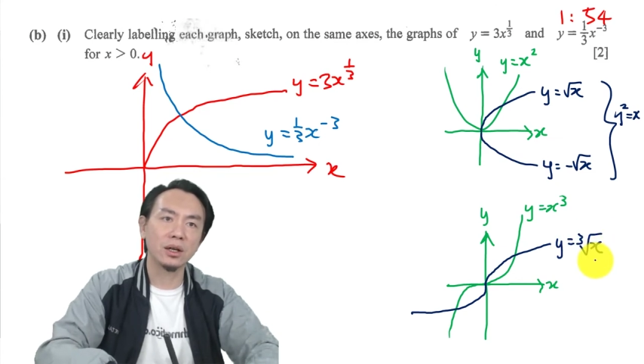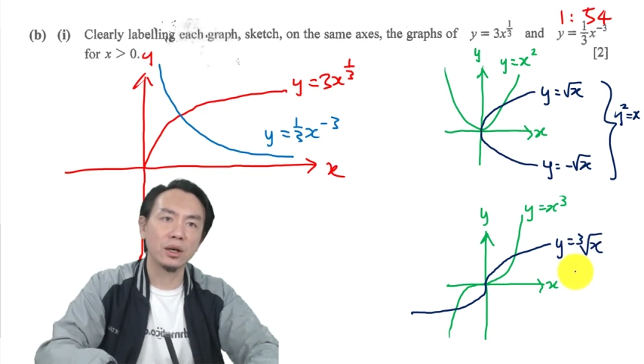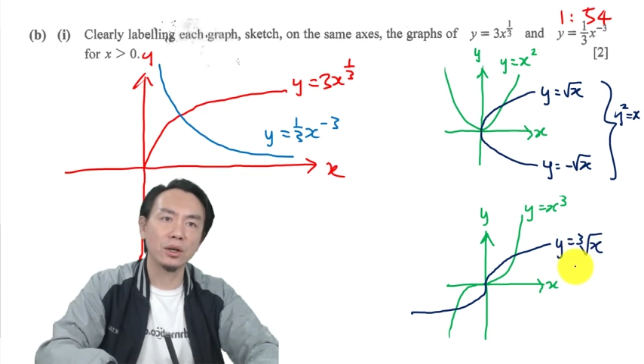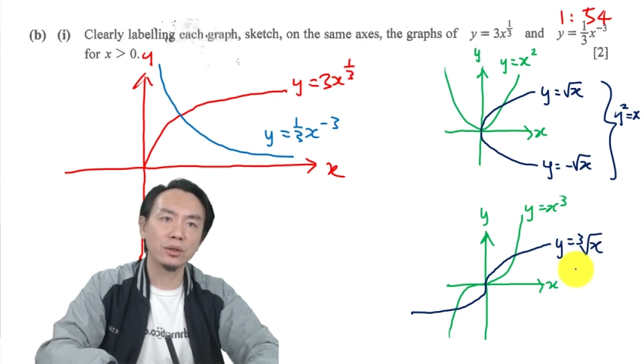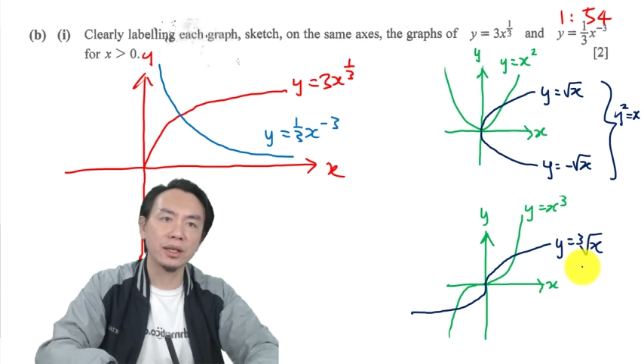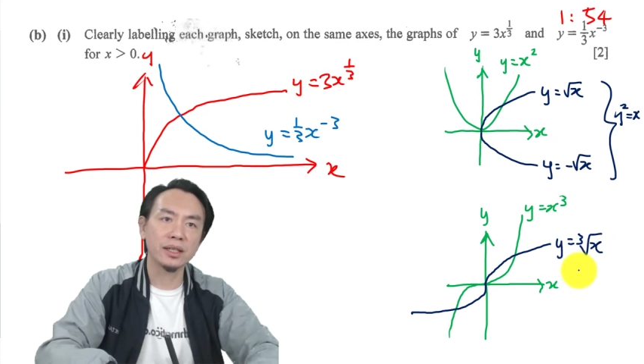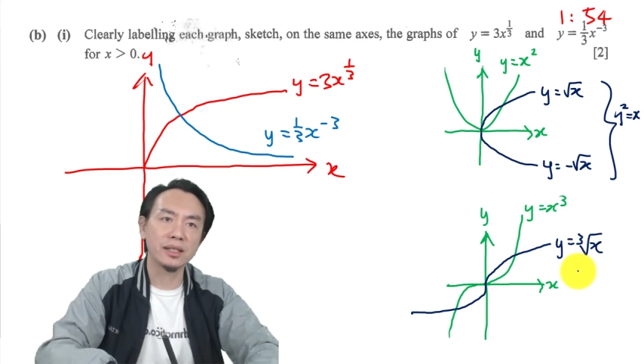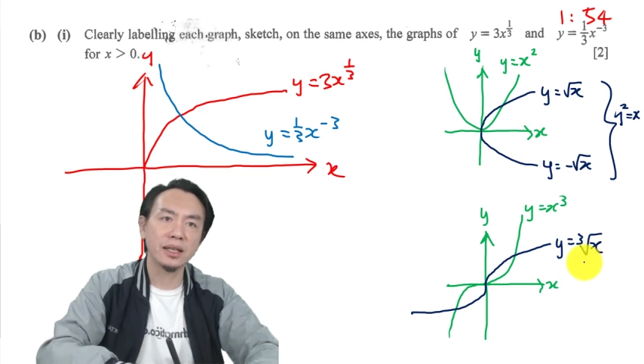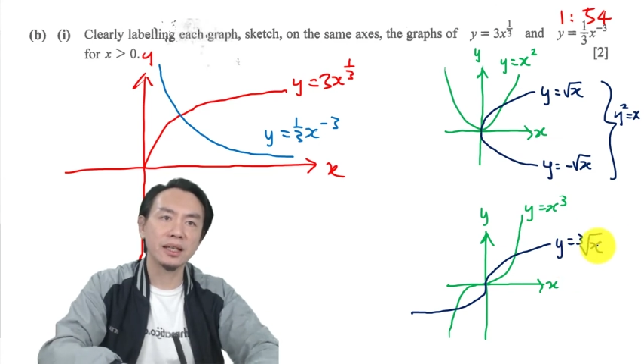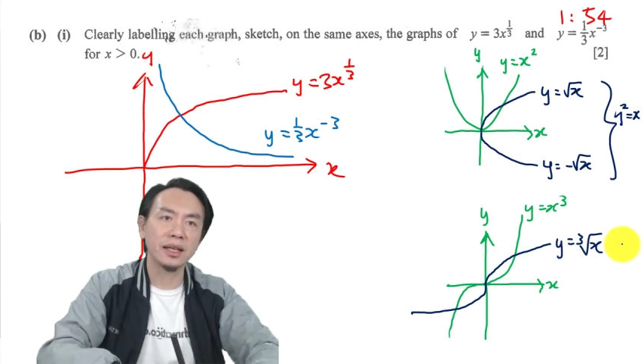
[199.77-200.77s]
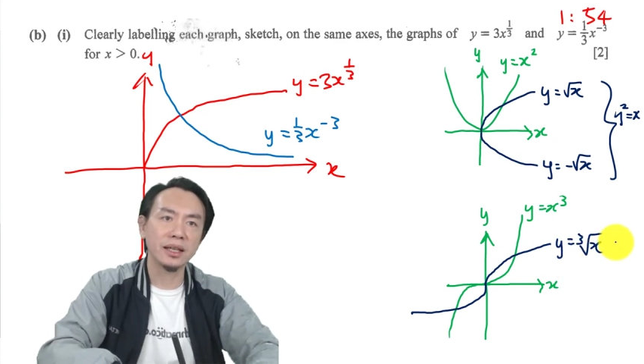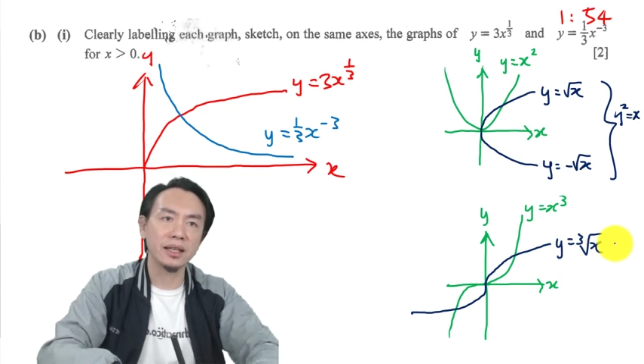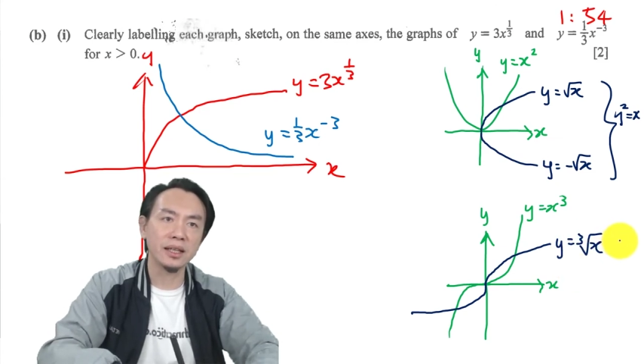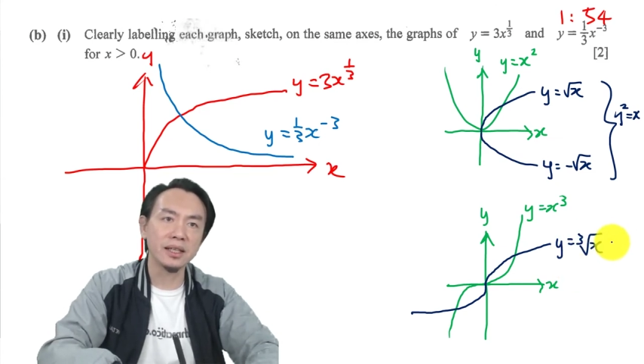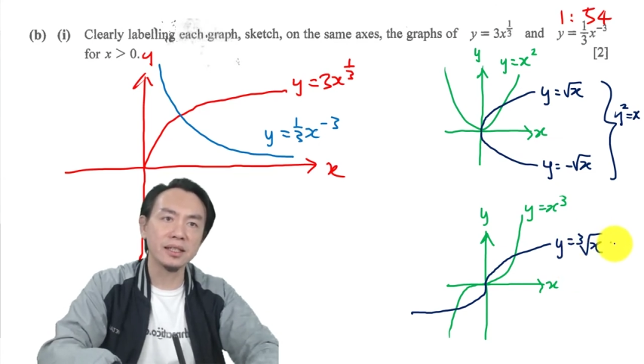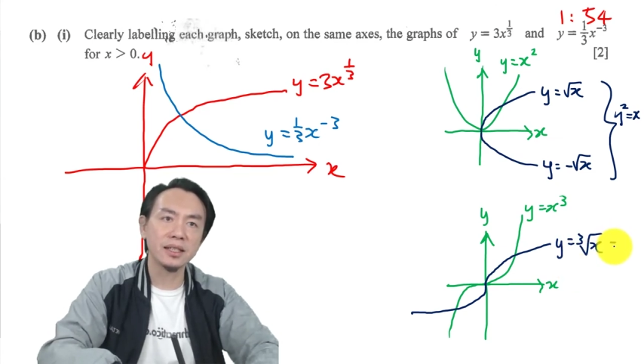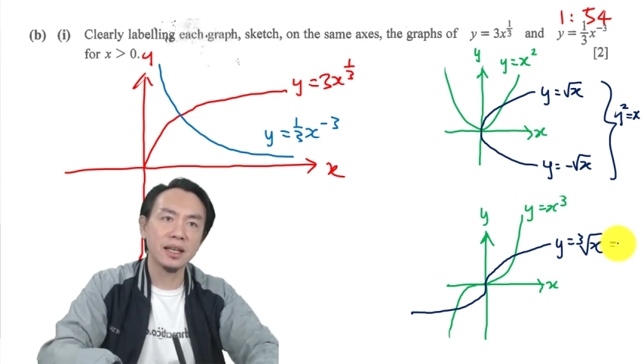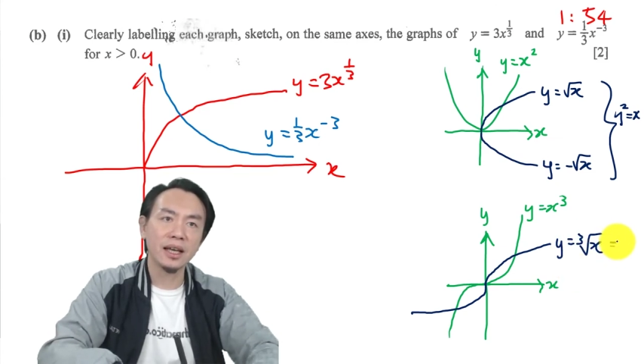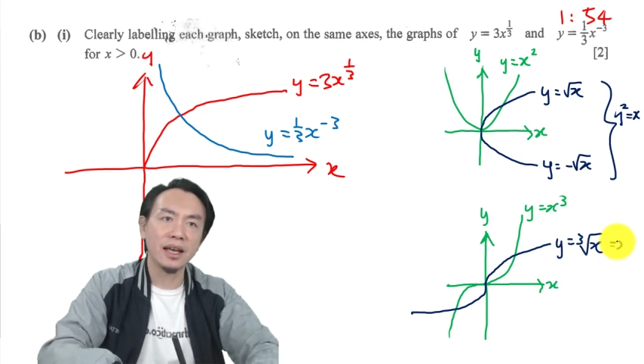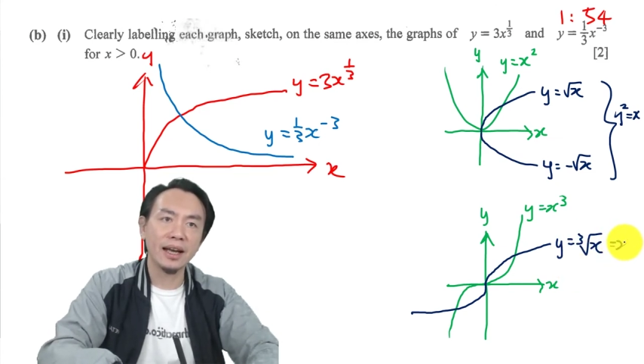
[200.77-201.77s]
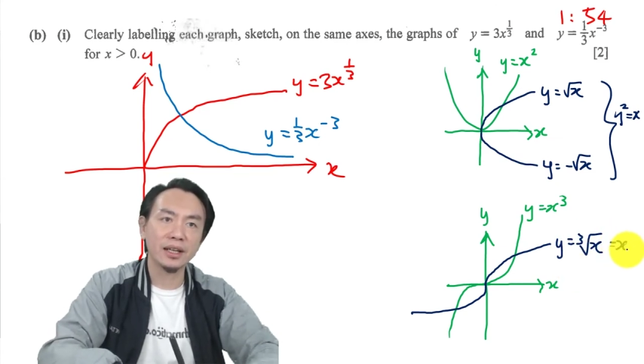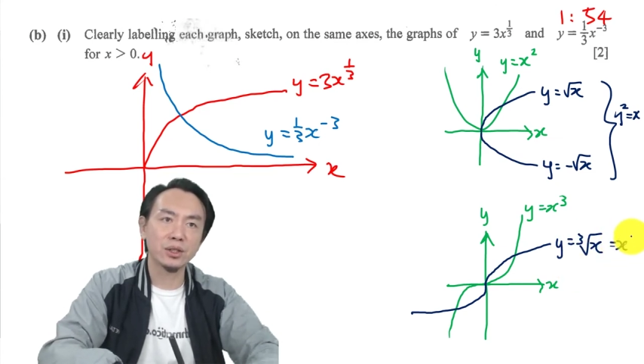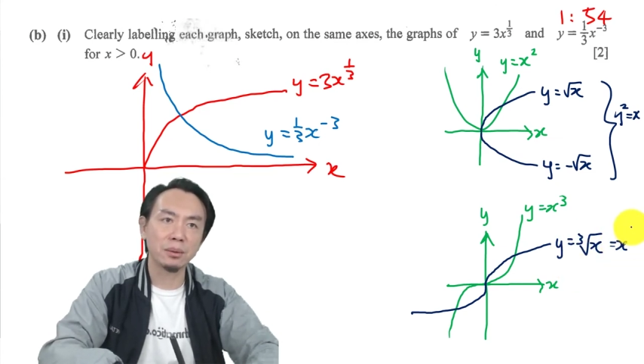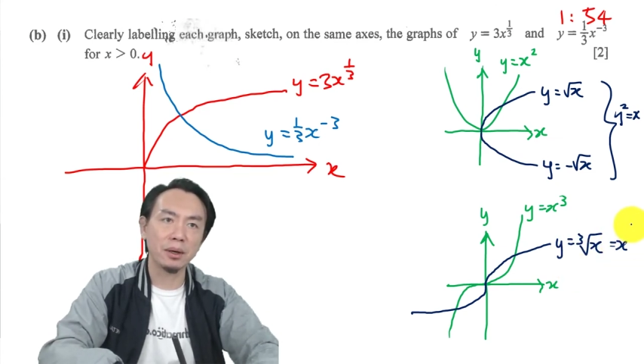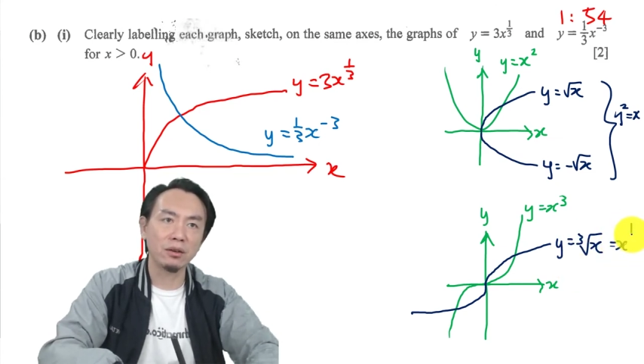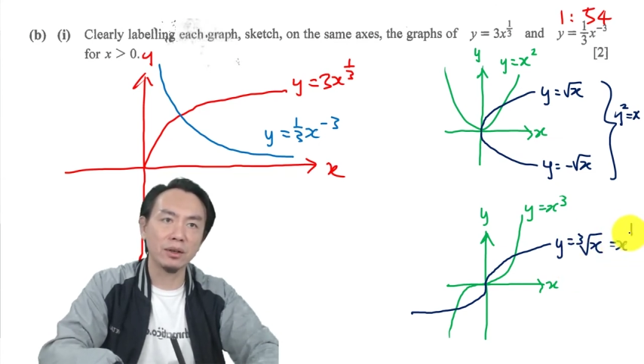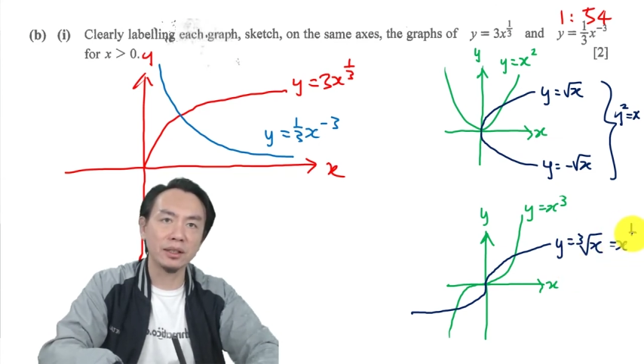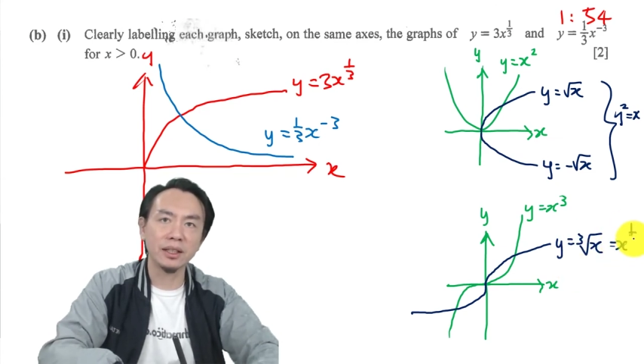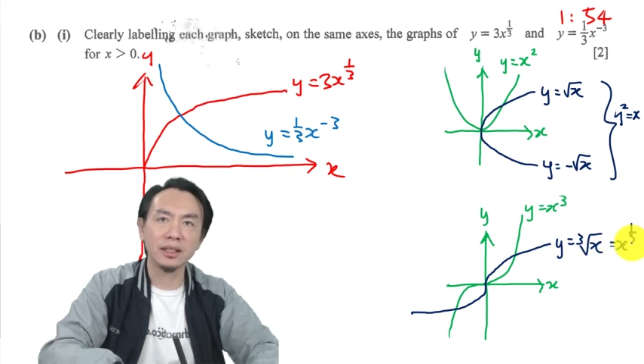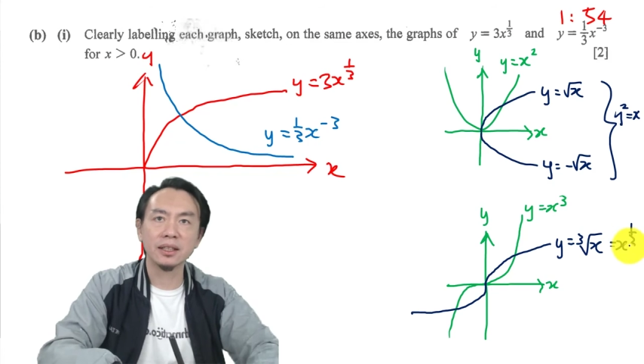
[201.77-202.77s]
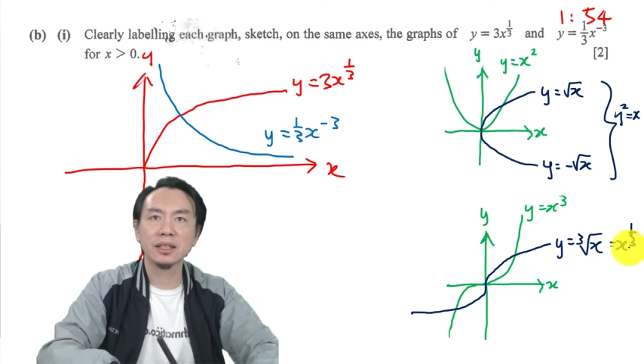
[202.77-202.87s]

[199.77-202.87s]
or you can say that it is x to the power of 1/3.